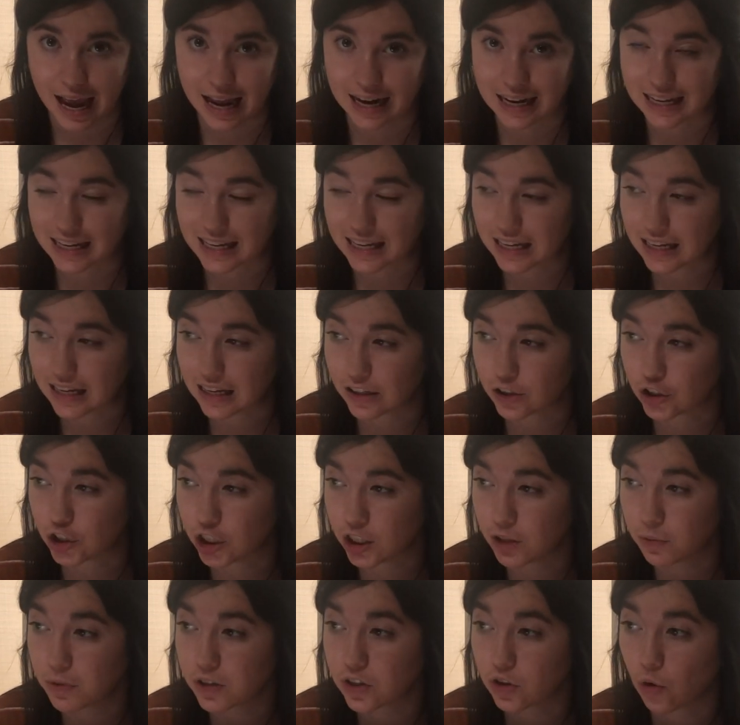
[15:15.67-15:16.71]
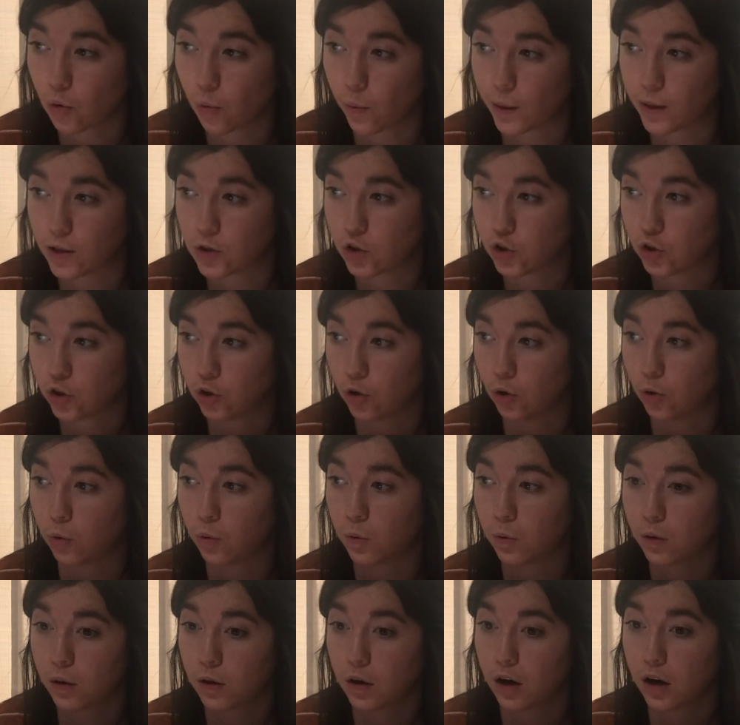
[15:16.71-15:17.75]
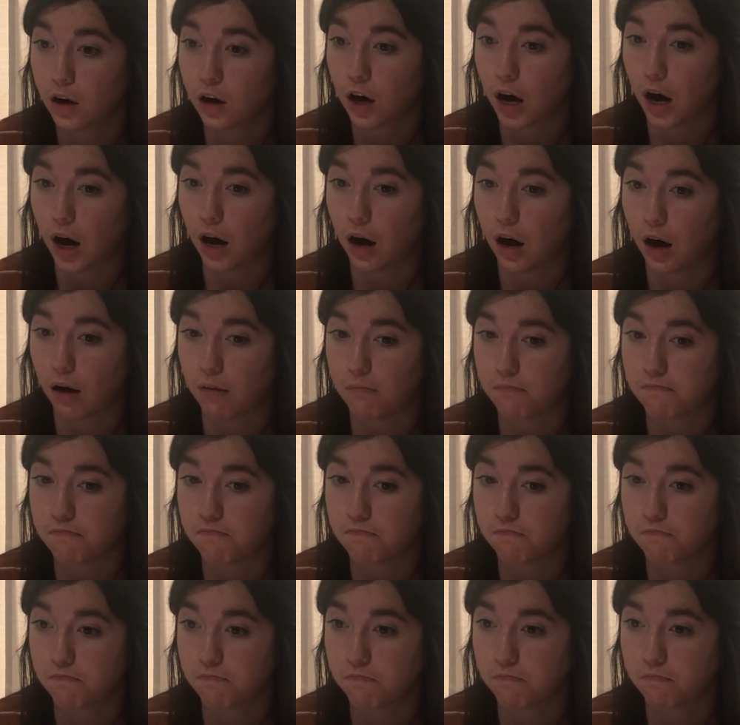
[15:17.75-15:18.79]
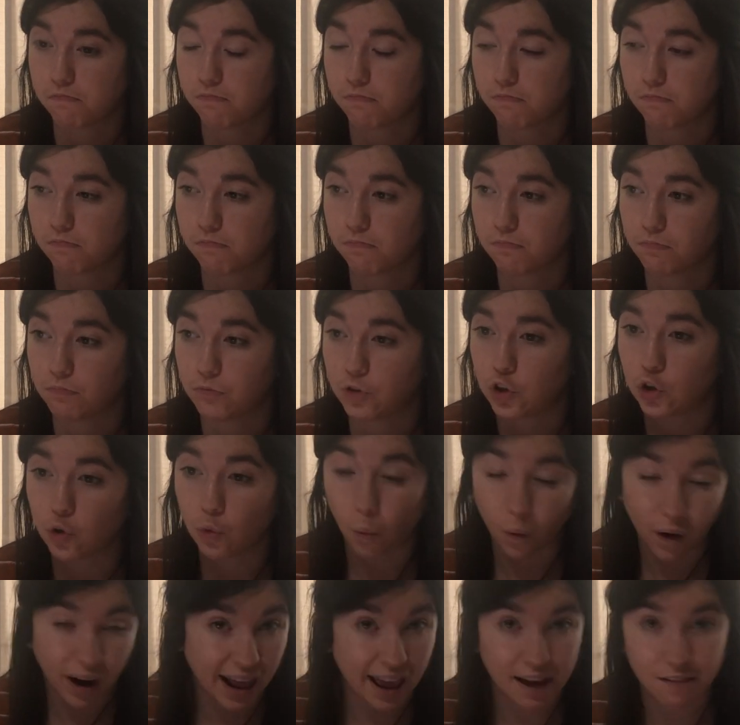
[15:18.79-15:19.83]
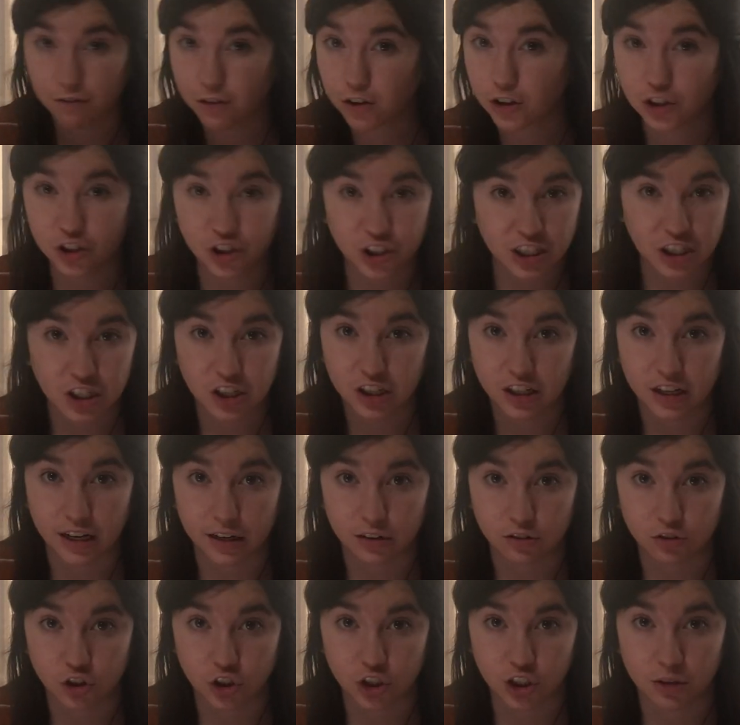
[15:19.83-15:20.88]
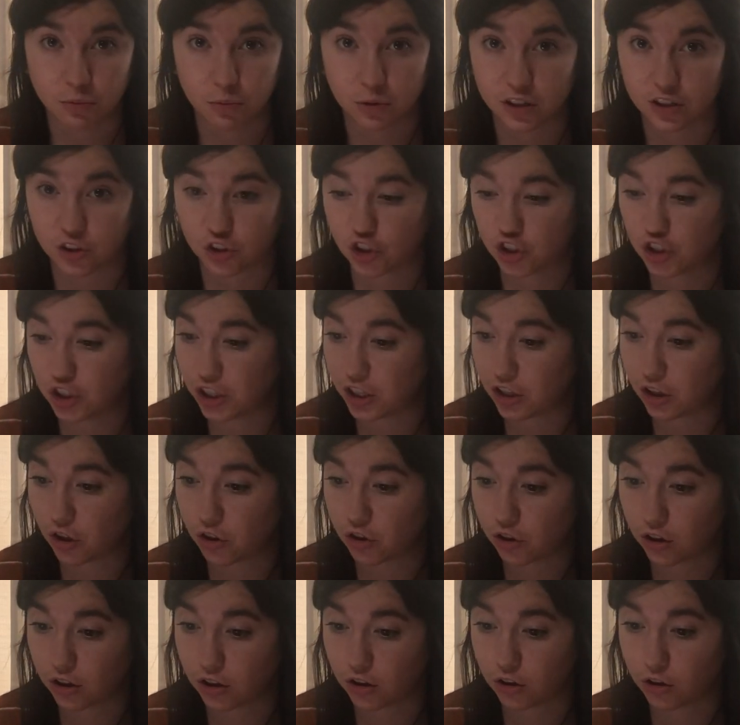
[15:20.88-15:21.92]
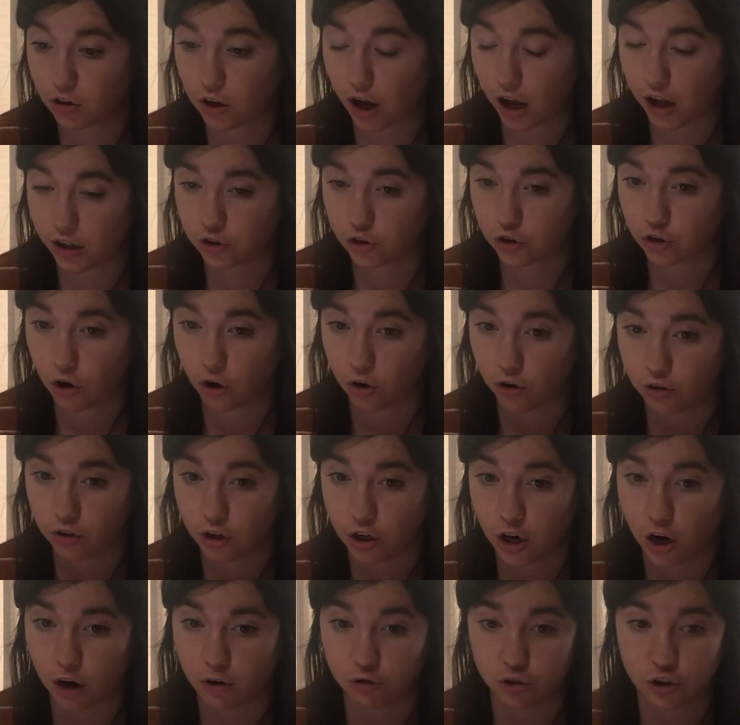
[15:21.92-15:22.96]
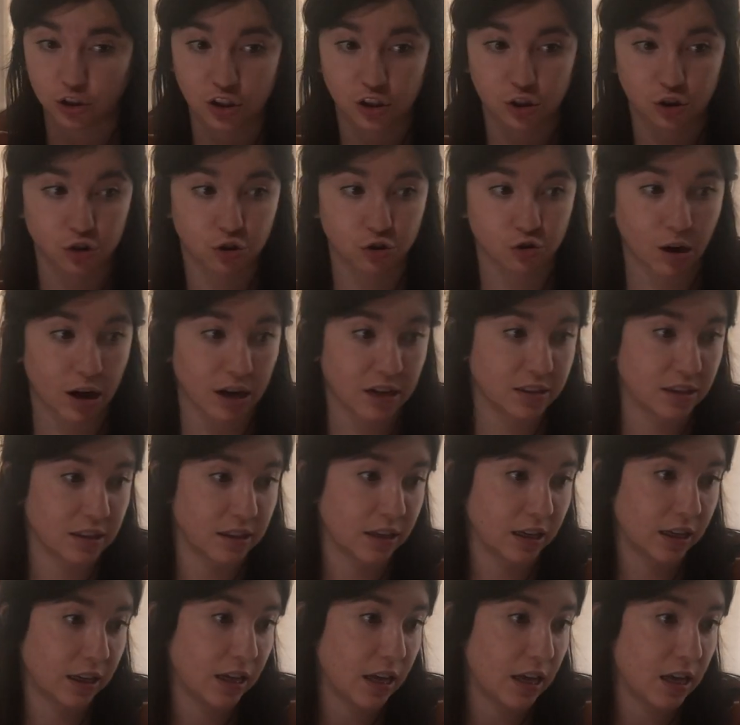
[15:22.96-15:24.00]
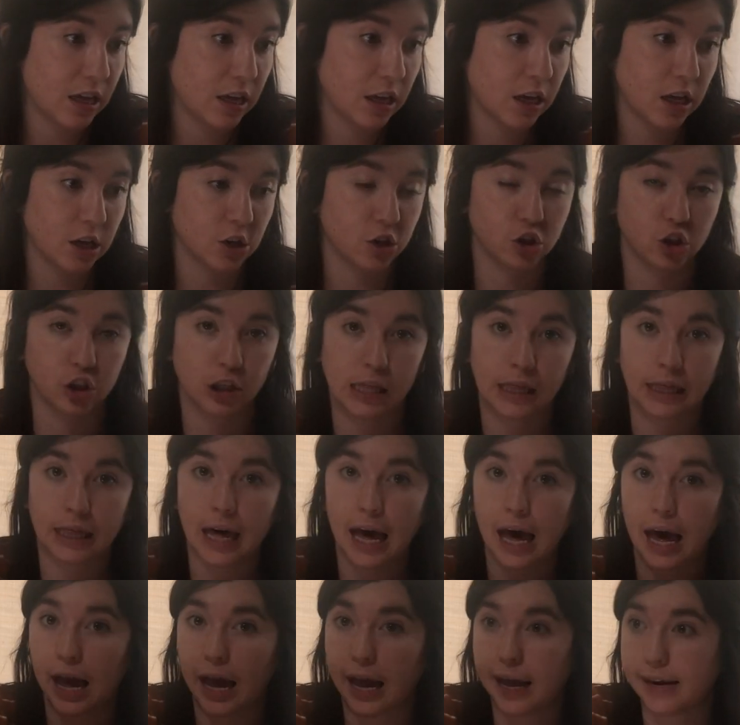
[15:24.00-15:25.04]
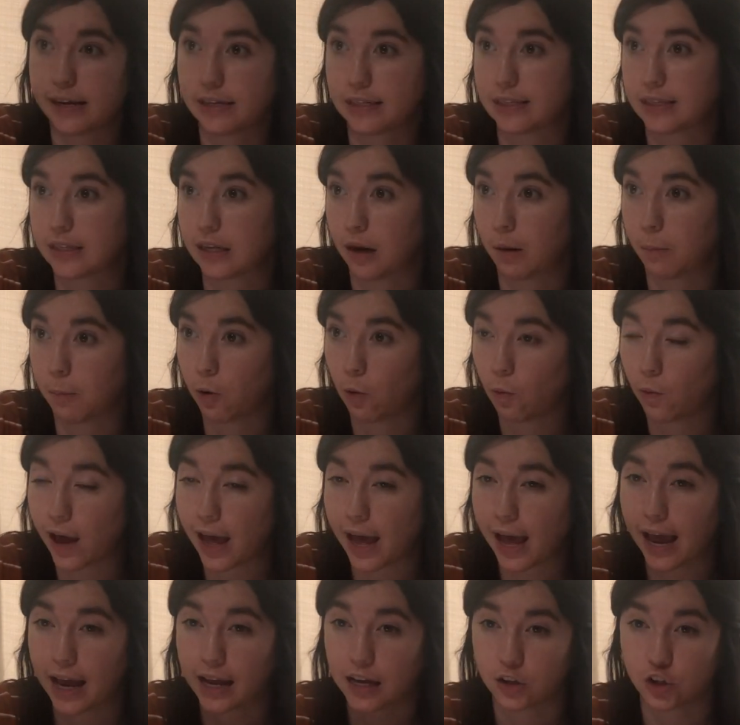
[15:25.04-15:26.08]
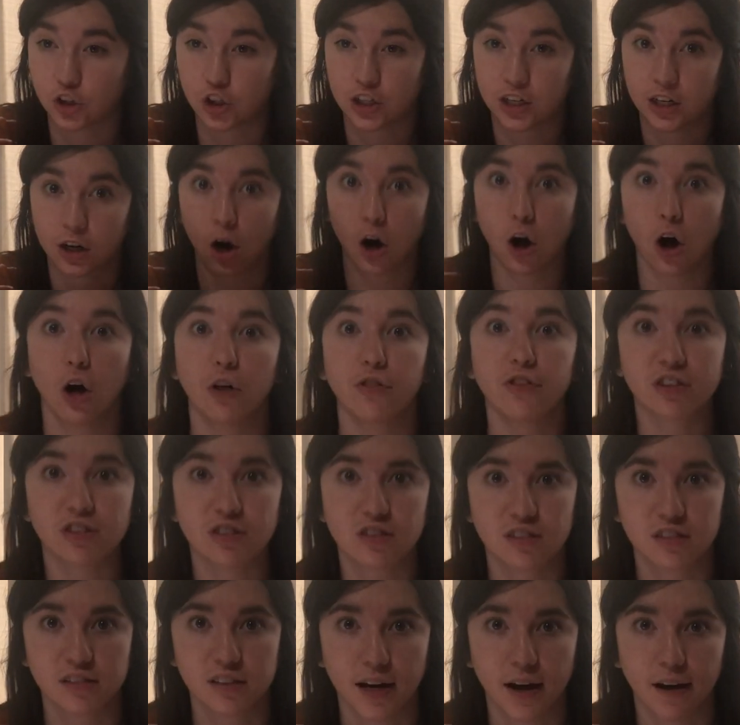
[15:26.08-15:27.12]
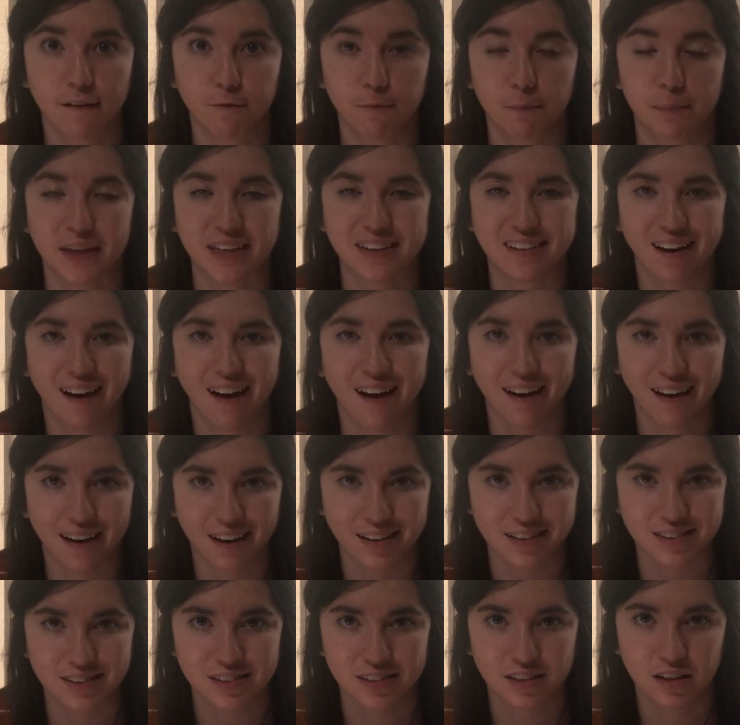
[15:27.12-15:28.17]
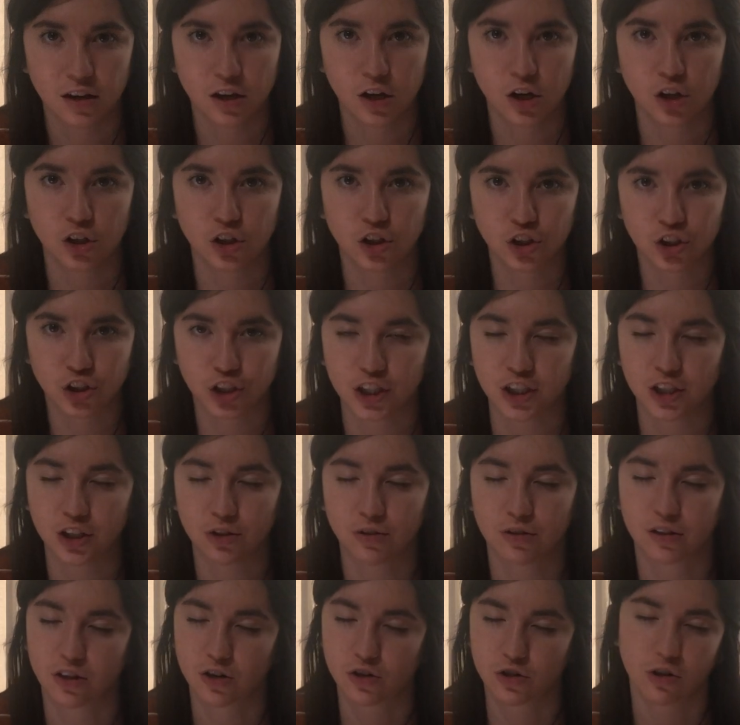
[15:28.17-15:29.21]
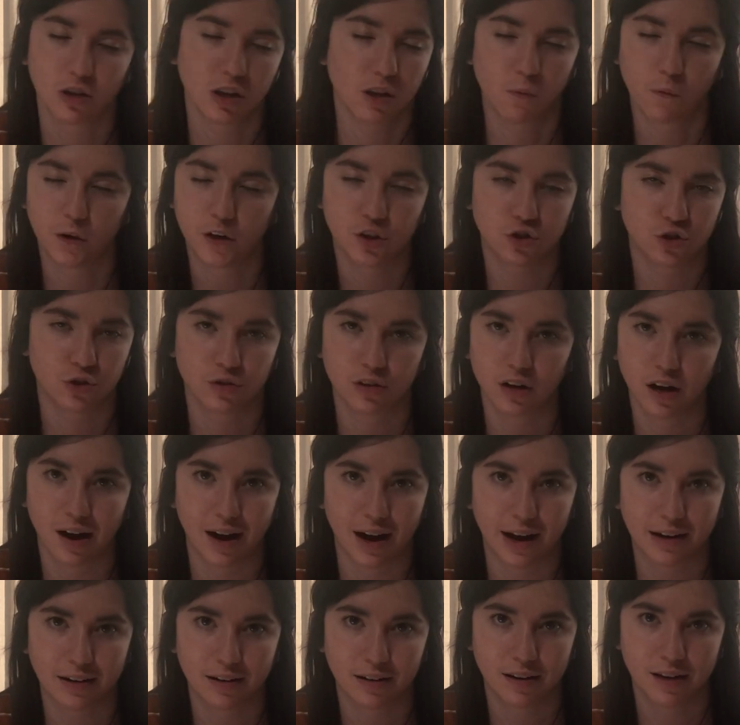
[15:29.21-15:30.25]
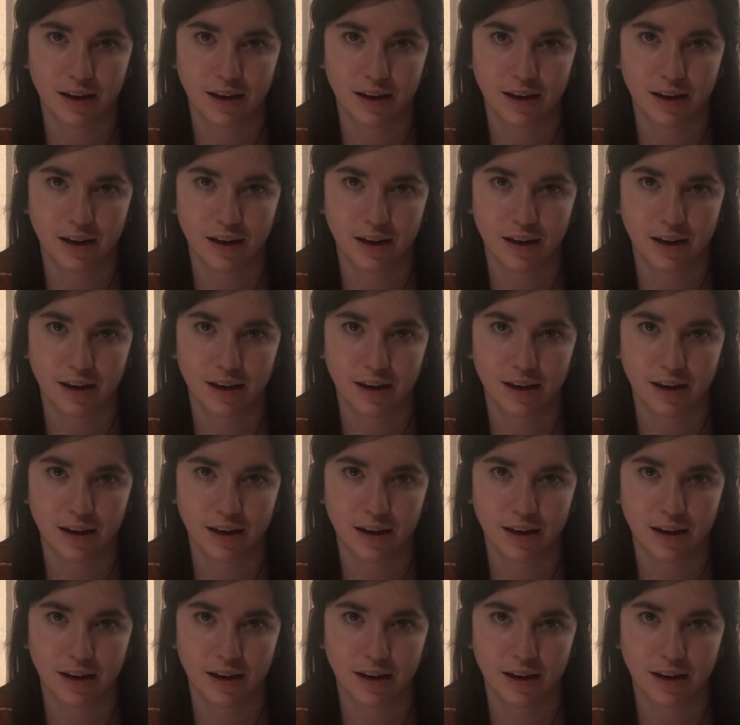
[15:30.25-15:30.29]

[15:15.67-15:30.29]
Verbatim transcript: And he, she was going to um, do whatever she could. She was, she, uh, you know, she distracted the king and she lied and sent him away. And she did all this stuff because she knew that there's only one true God